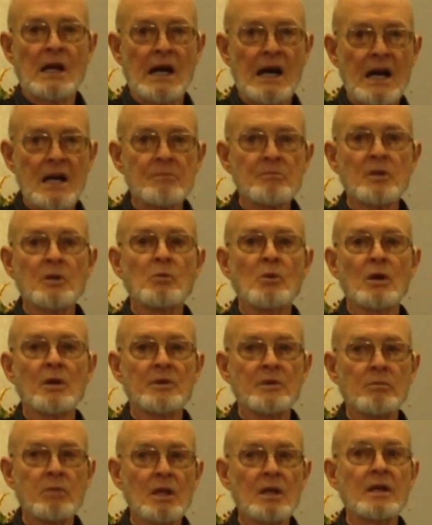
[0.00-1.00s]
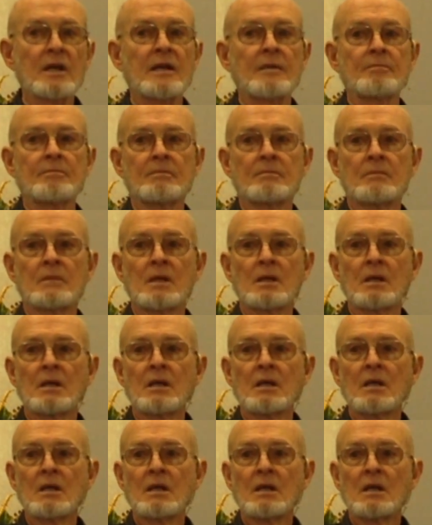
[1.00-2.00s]
I'm the one to blame
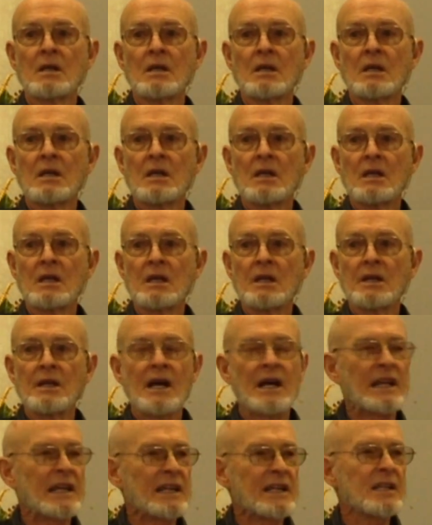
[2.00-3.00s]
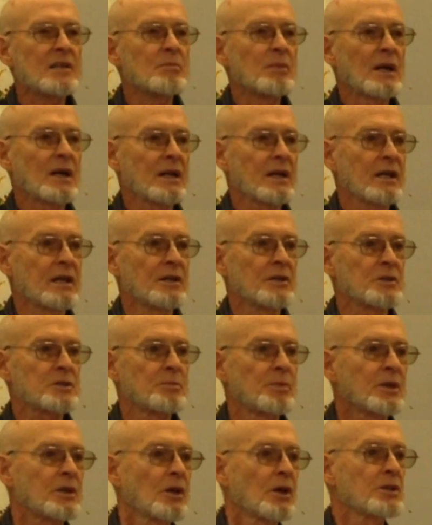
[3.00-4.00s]
not anybody else,
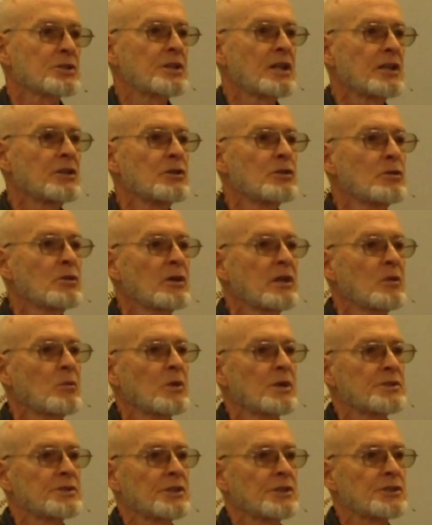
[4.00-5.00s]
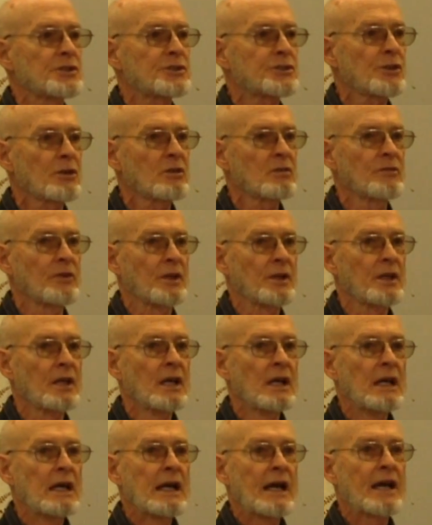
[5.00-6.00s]
because he knew he was a servant.
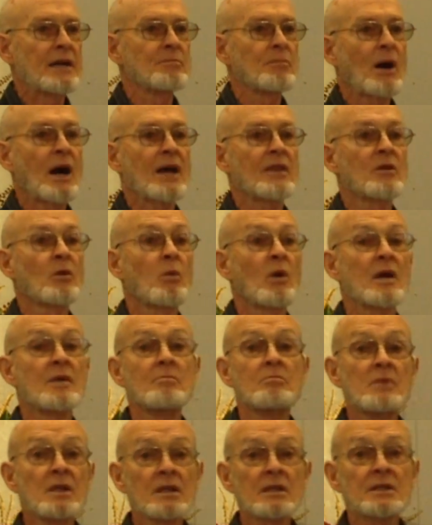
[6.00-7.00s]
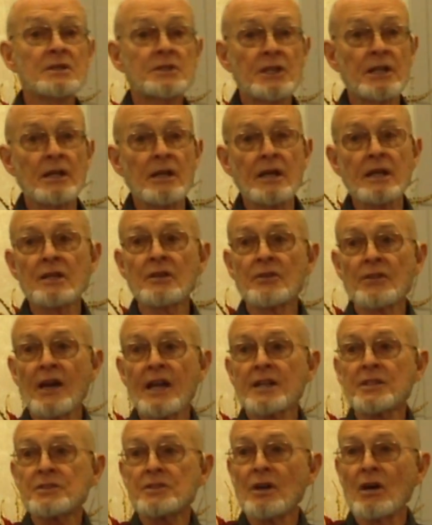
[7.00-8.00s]
And by the way, military, and
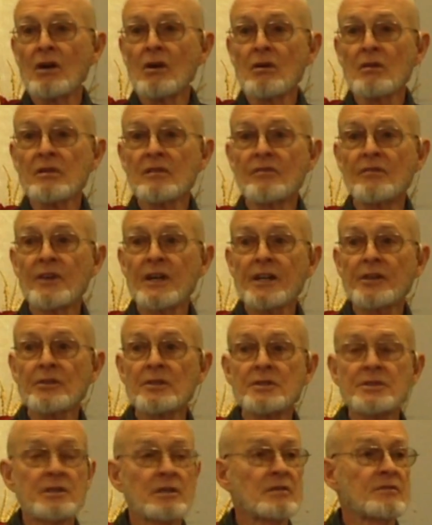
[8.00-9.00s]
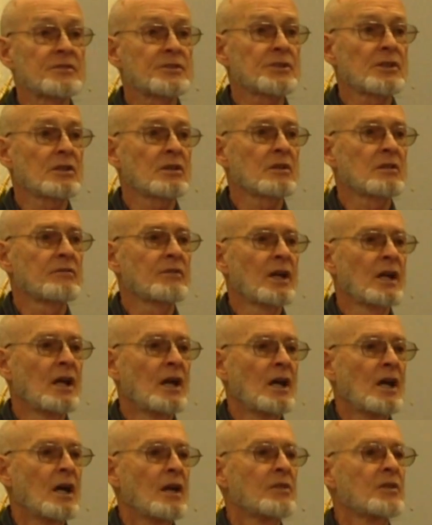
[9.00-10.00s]
thanks to all the veterans that have served,
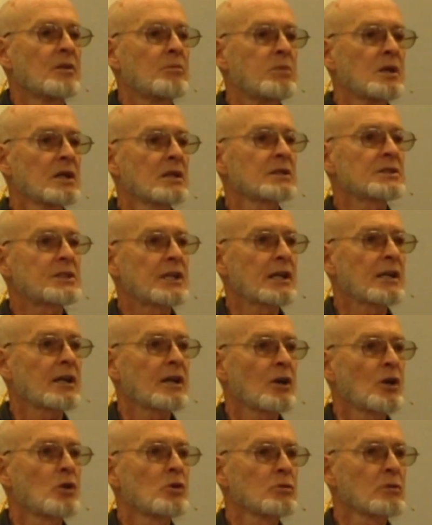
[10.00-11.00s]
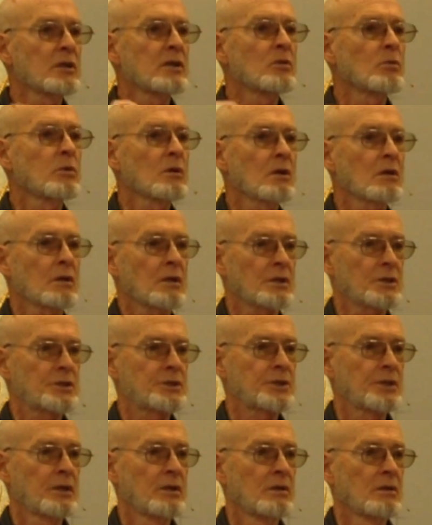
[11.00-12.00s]
the military only
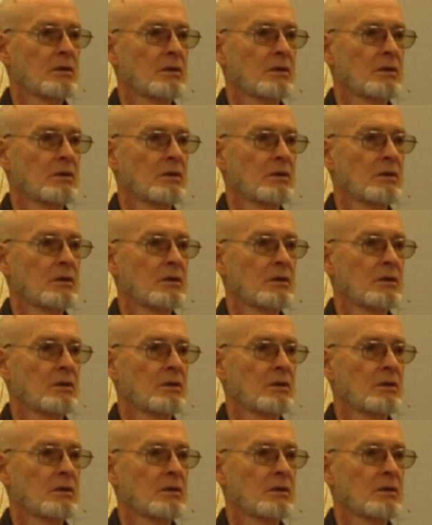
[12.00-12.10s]
works